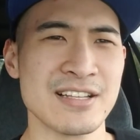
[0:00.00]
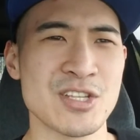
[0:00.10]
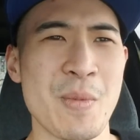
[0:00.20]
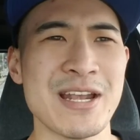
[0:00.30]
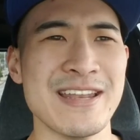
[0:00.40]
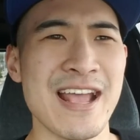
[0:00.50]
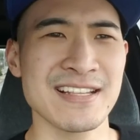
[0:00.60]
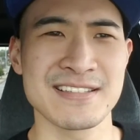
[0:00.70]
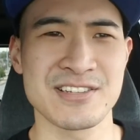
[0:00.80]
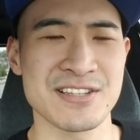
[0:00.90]
So my
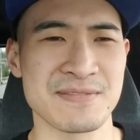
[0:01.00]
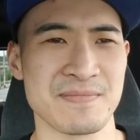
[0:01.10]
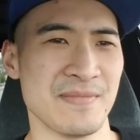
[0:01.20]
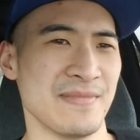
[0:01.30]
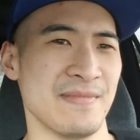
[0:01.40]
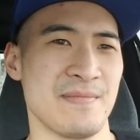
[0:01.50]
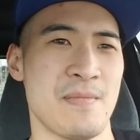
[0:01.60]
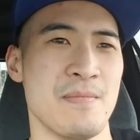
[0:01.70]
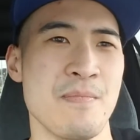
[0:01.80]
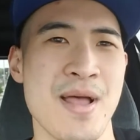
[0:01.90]
neck's just
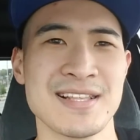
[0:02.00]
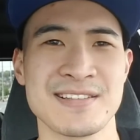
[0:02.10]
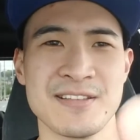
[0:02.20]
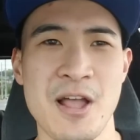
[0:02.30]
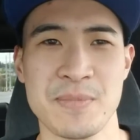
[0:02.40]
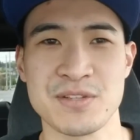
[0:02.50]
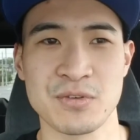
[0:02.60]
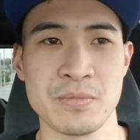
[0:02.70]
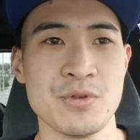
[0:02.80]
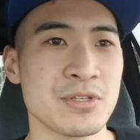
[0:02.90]
messed up. It's
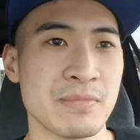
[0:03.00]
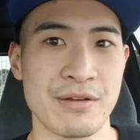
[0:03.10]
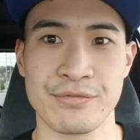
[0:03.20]
from using my